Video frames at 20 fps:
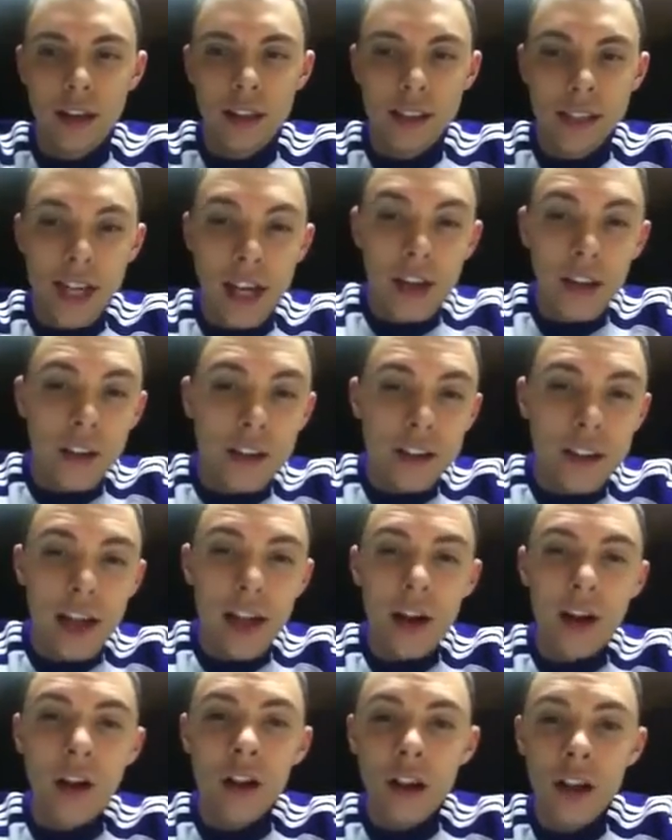10 years
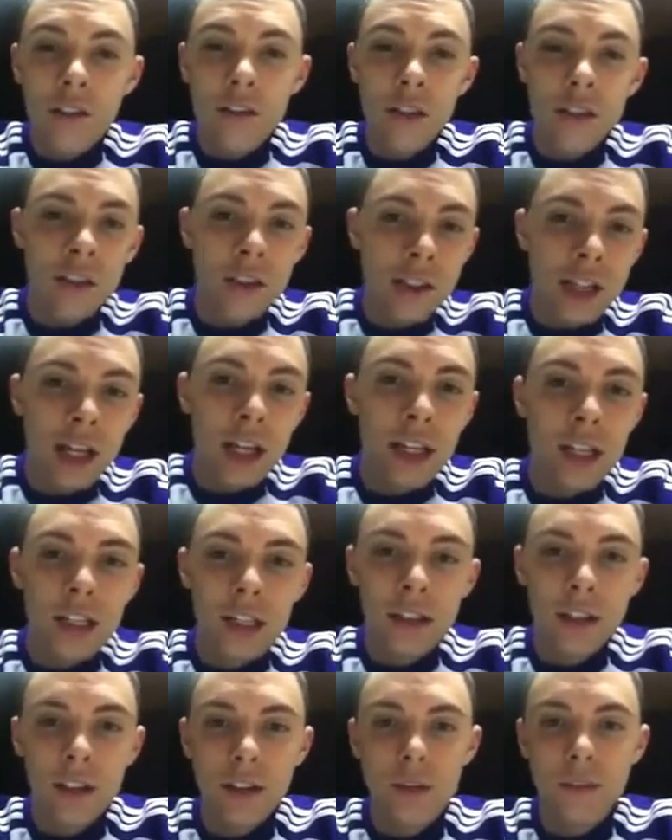later, 11 years
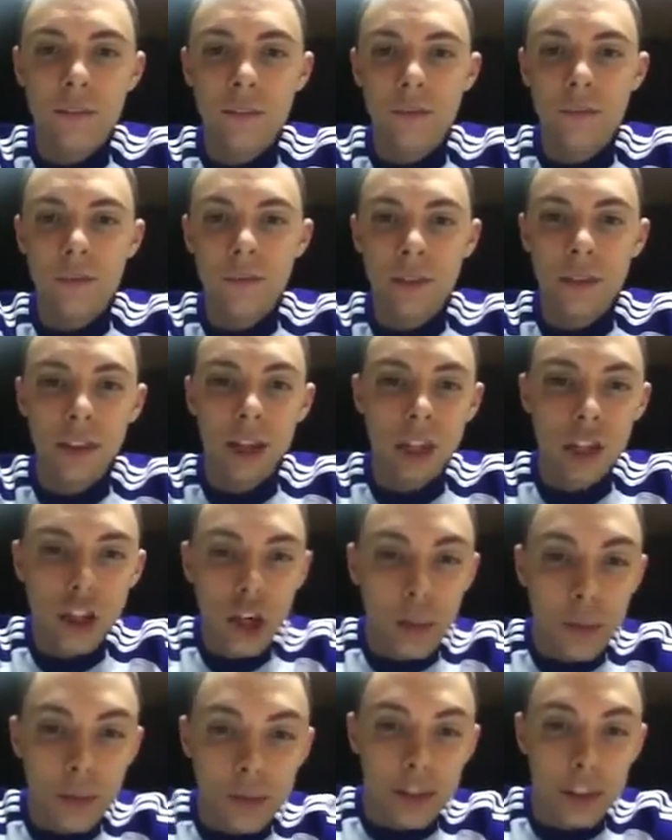later, the
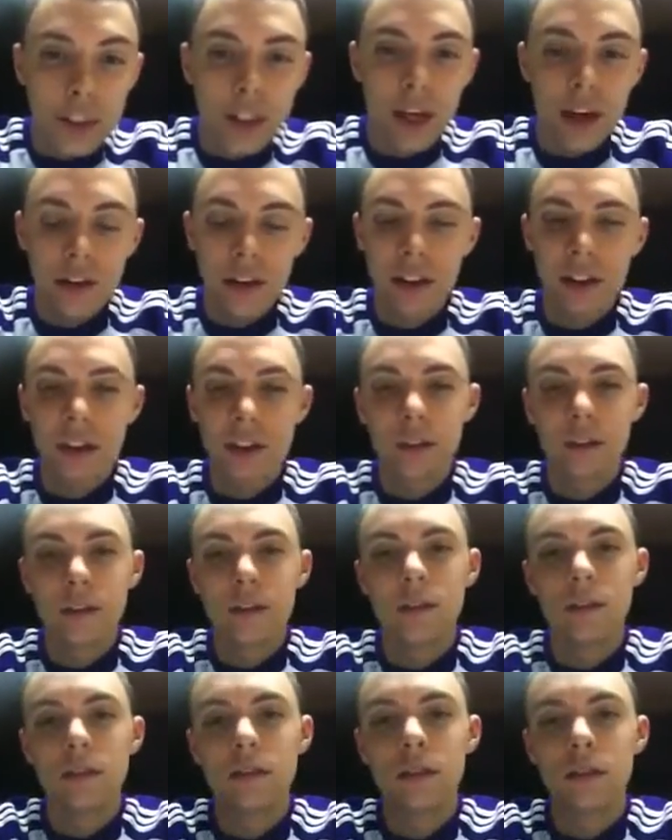trumpets are sounding.
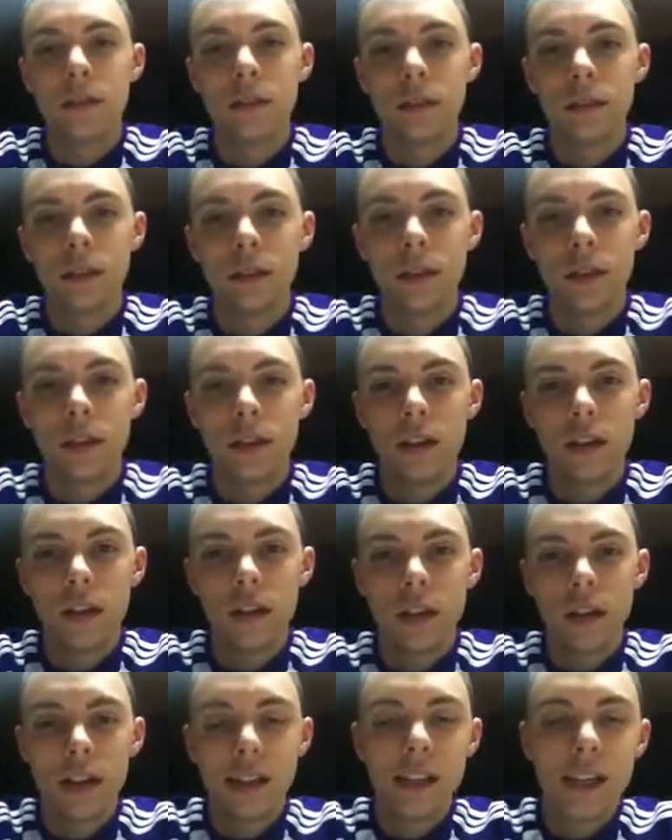
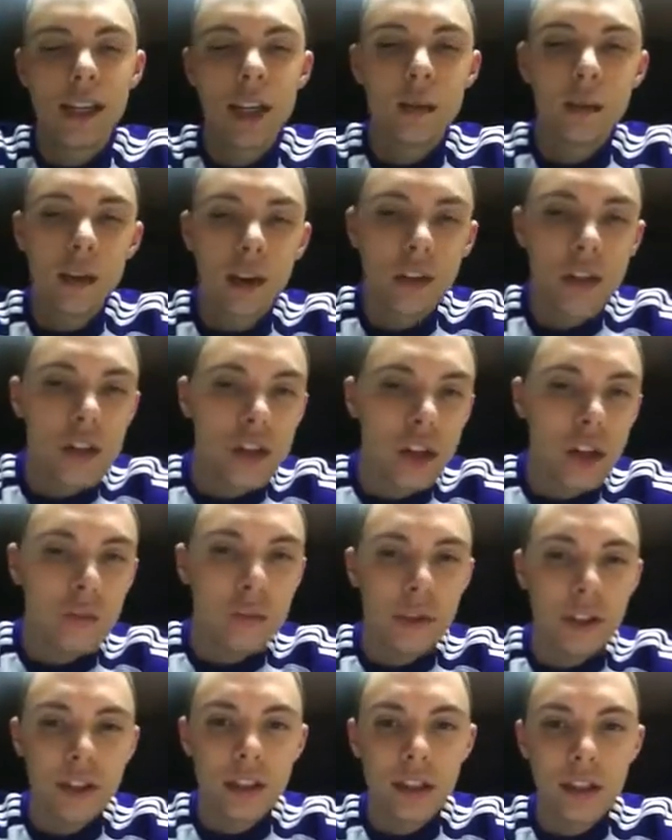He's letting me hear the
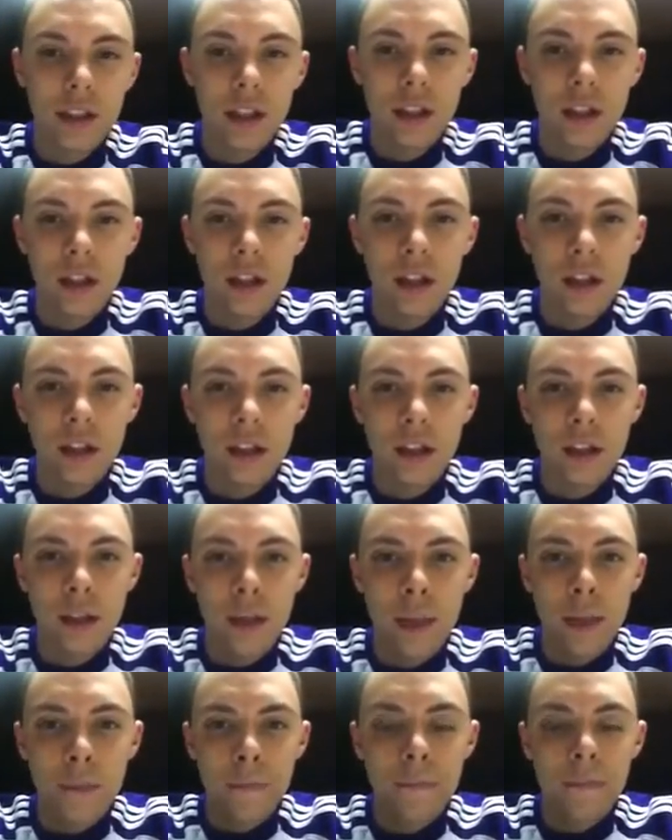trumpets.
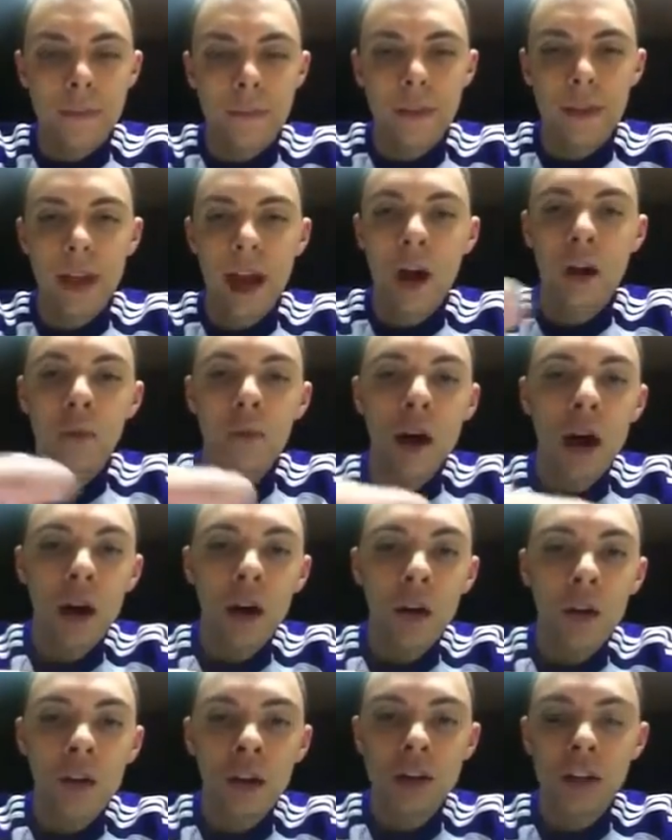Now, in my
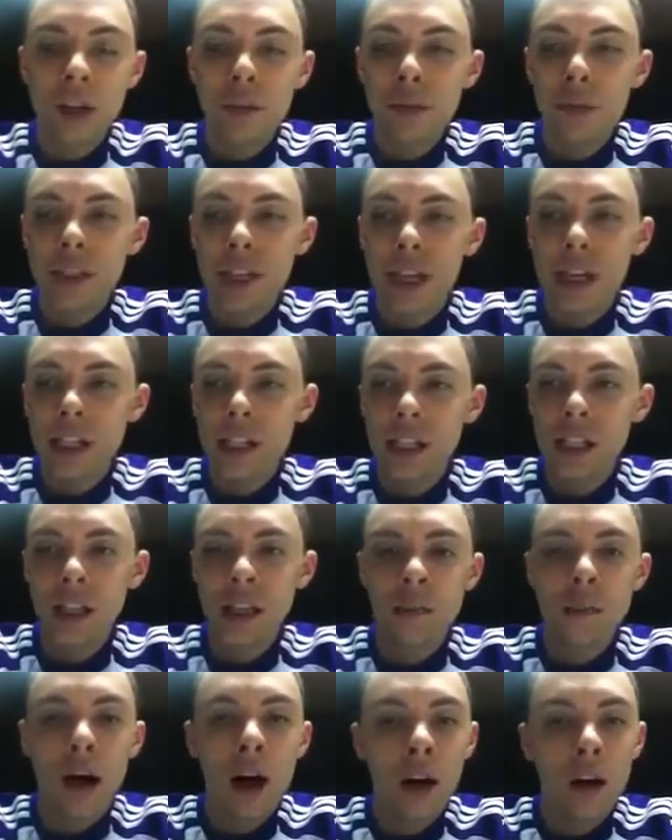own interpretation,
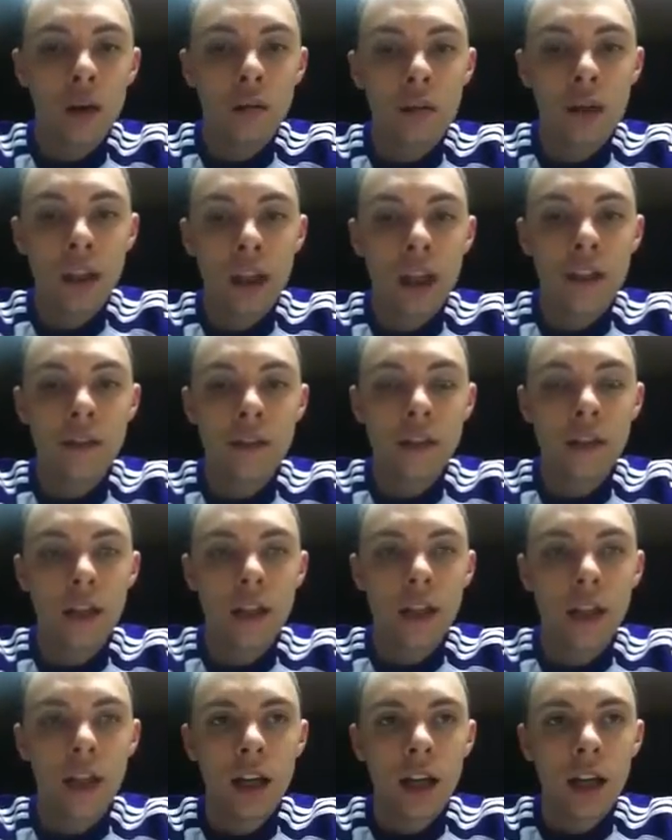in my own beliefs,
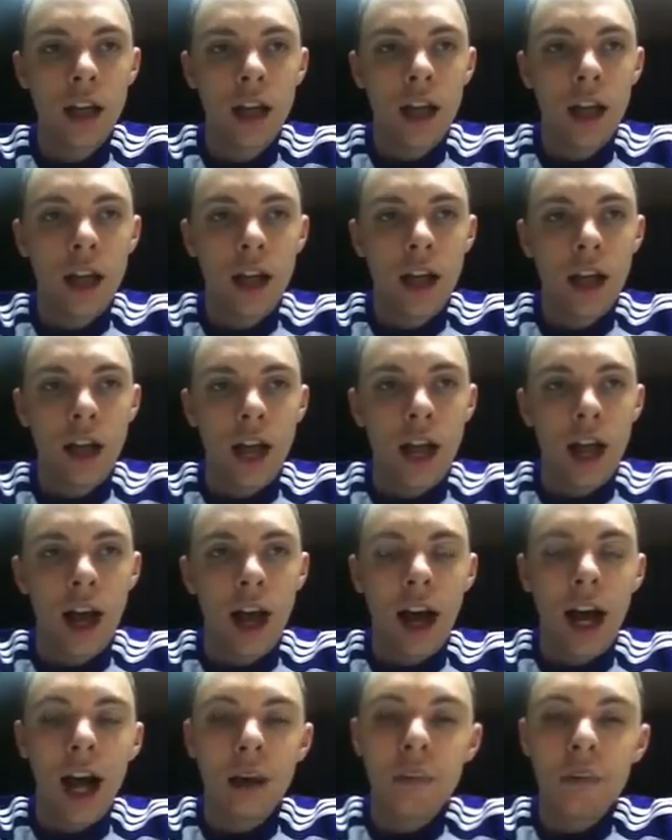
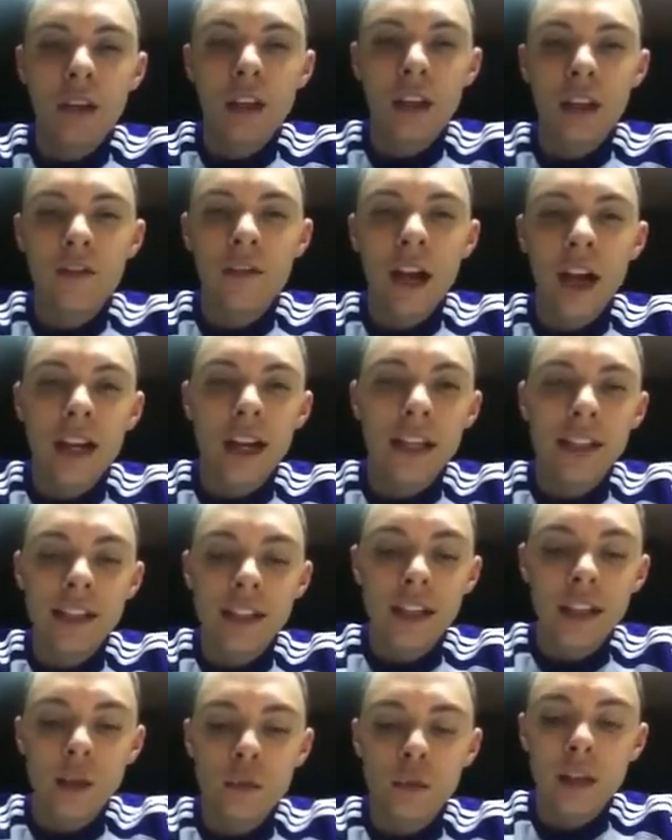I believe that he's
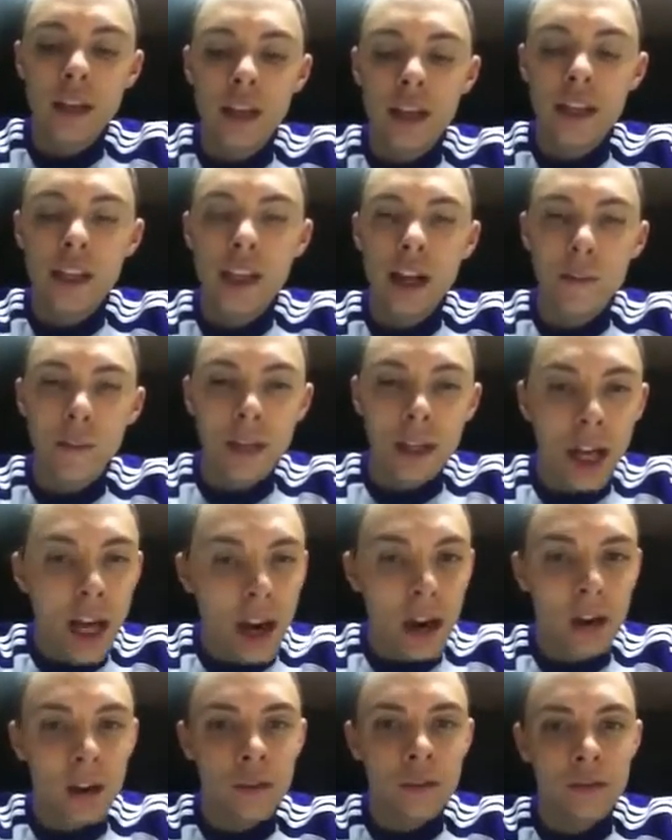telling me that he's coming
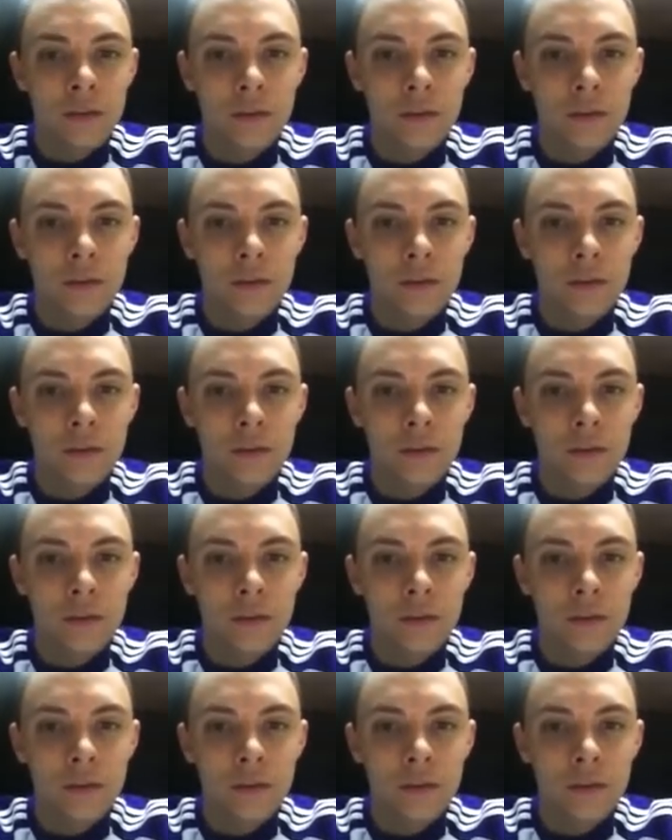now.